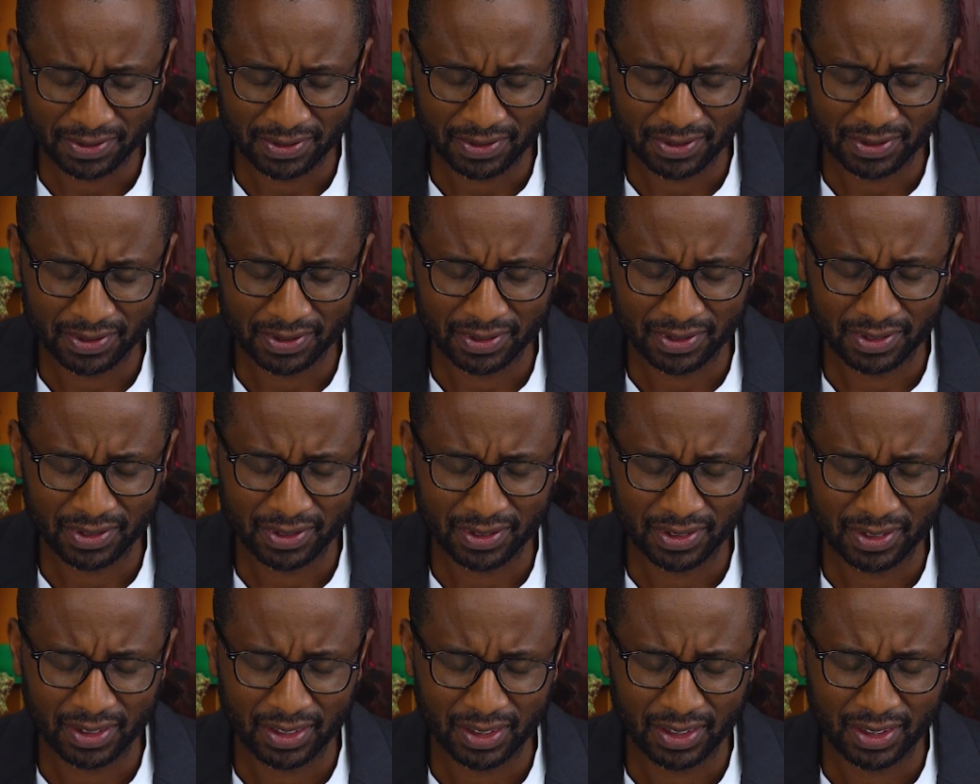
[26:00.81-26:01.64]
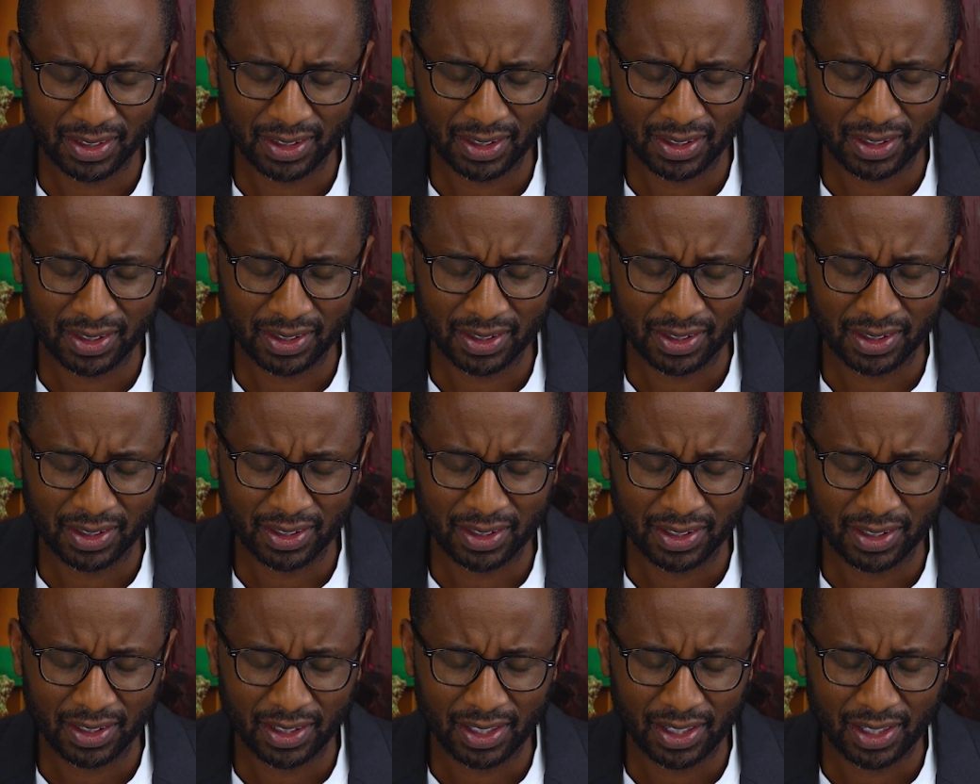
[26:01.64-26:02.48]

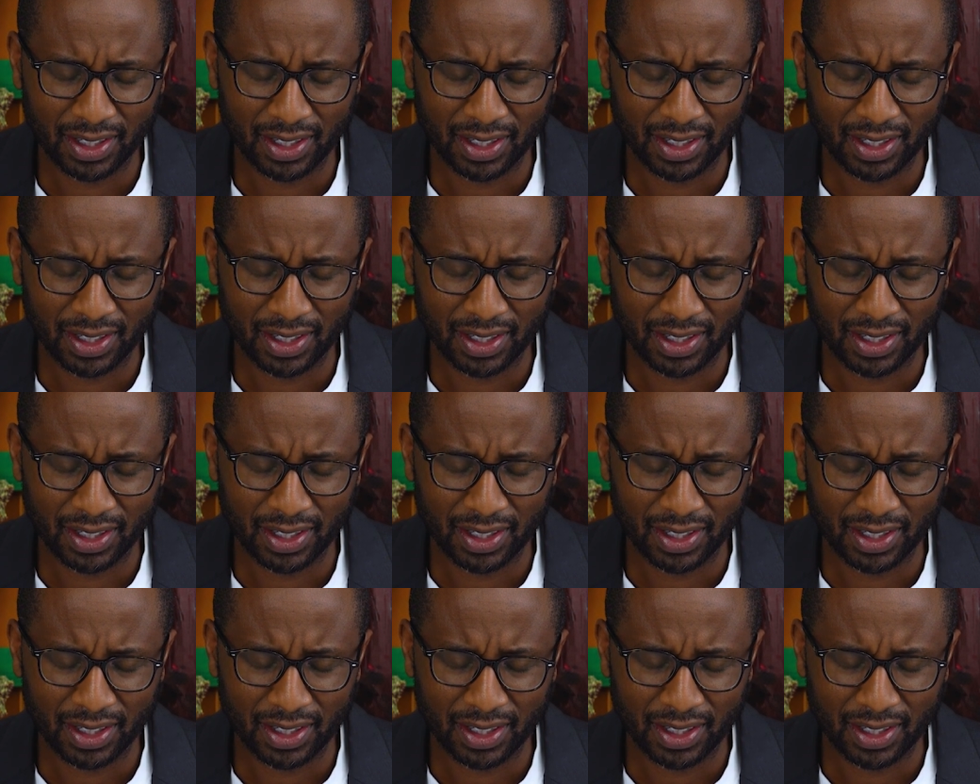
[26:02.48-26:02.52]
No one is speaking in this clip.